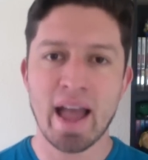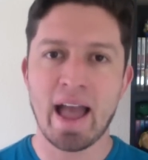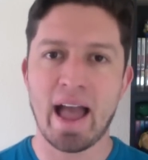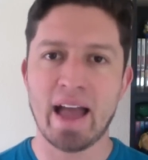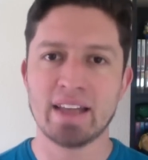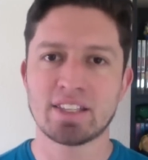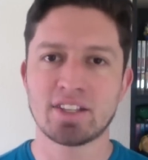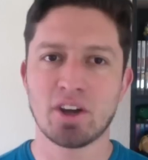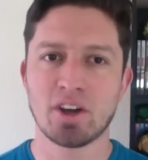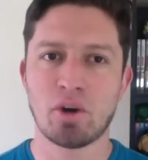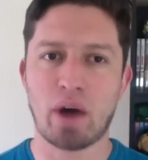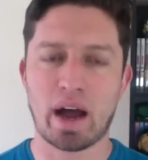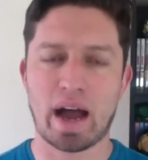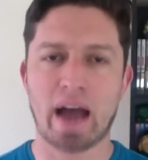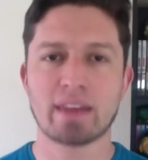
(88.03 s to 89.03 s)
And
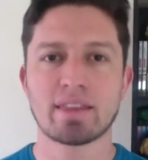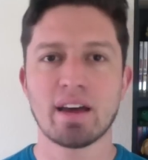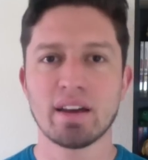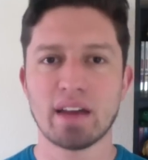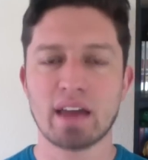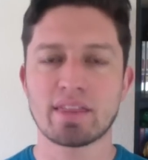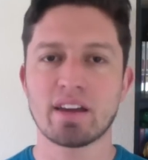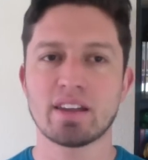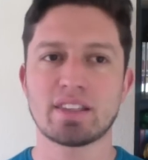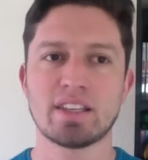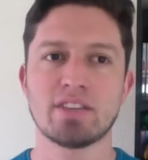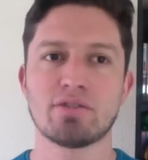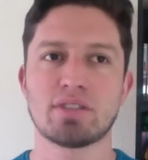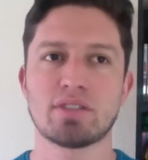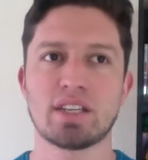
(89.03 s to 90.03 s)
so I thought it's
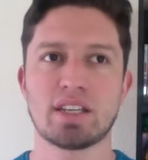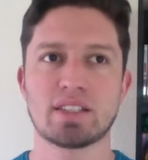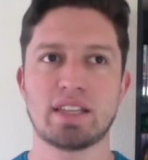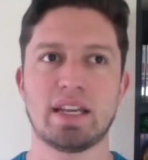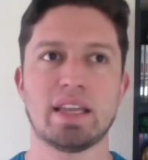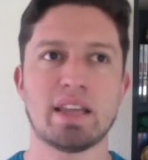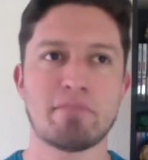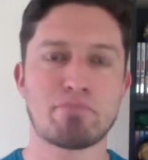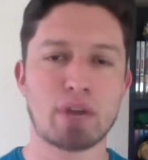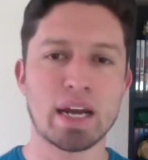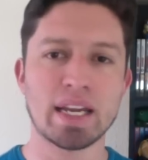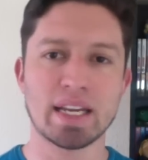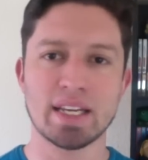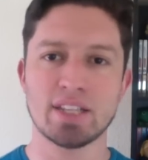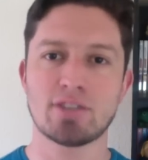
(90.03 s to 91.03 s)
interesting because they
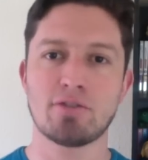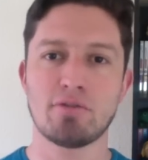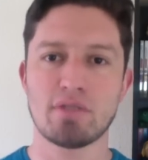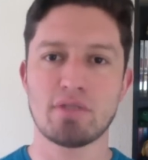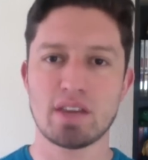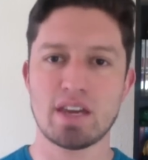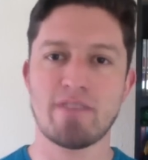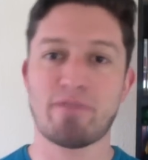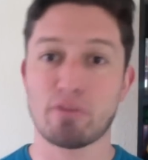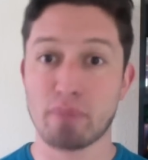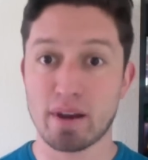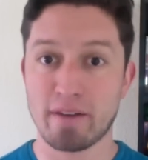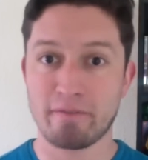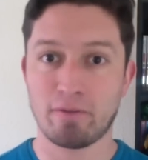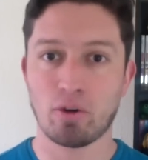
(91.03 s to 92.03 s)
break into the
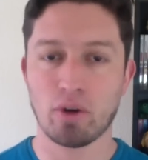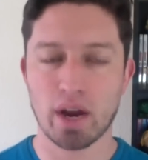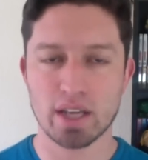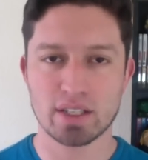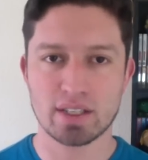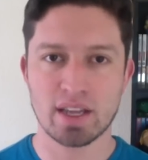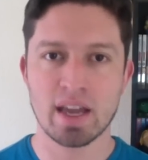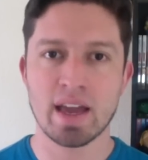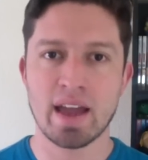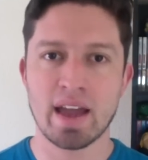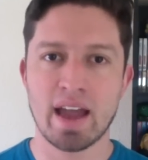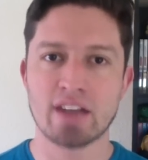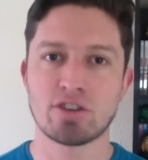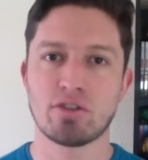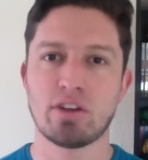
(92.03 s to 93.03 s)
Forbidden Forest,
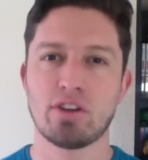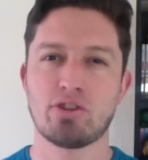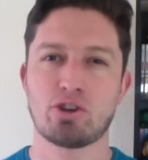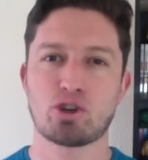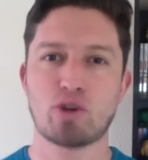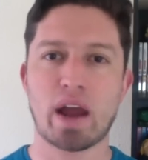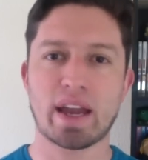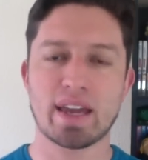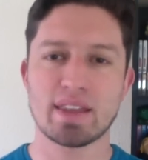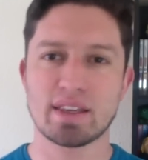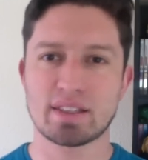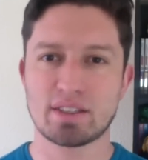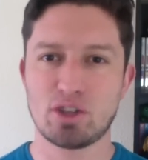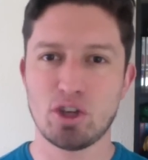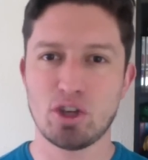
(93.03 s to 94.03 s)
and so they're tracking
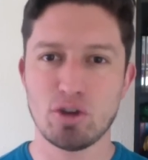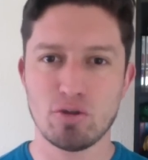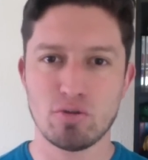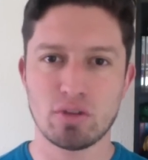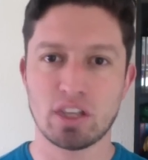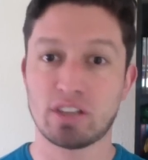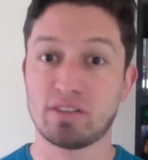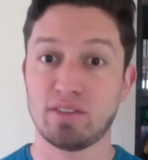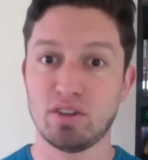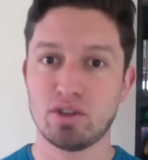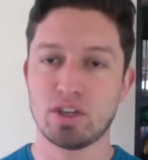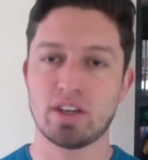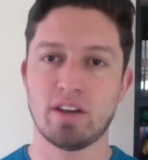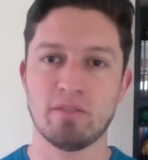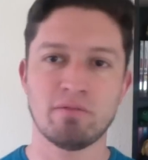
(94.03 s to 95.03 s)
this dude, this
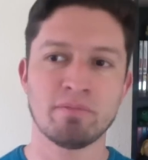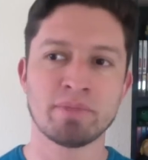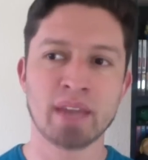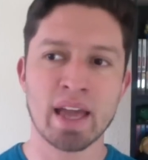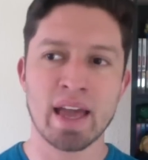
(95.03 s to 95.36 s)
fugitive.